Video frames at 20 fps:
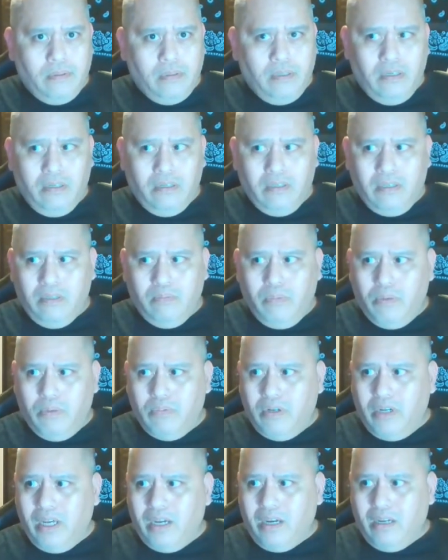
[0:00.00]
And there's these
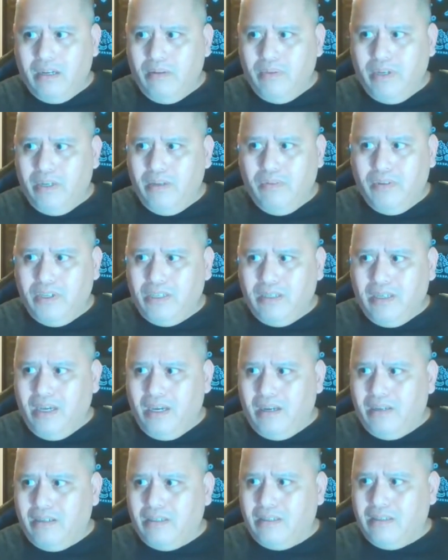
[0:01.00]
people, like, I do believe it's,
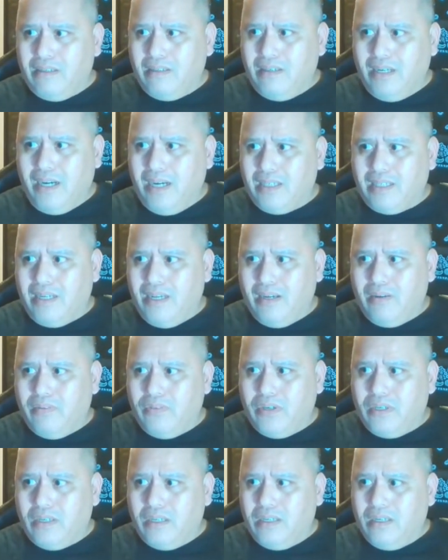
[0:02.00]
yeah, it's guys like
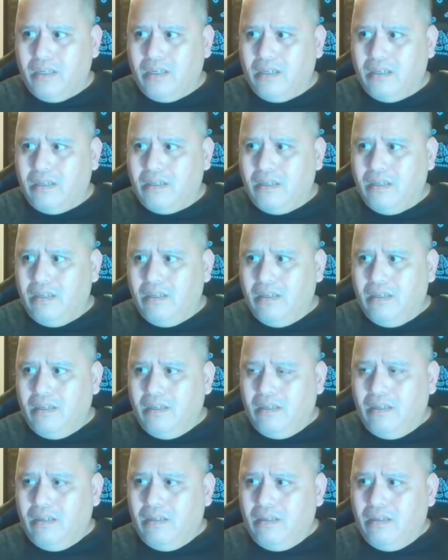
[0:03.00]
fucking,
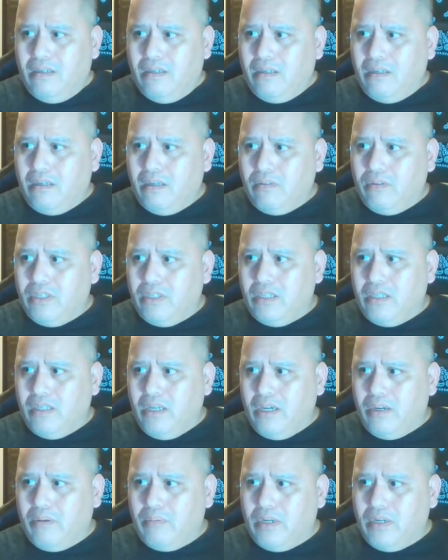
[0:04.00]
what's his
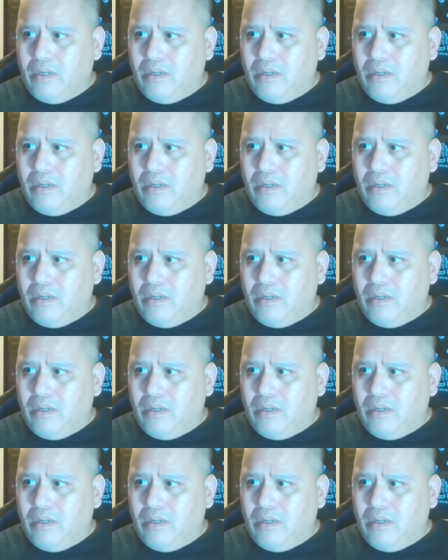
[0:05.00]
name?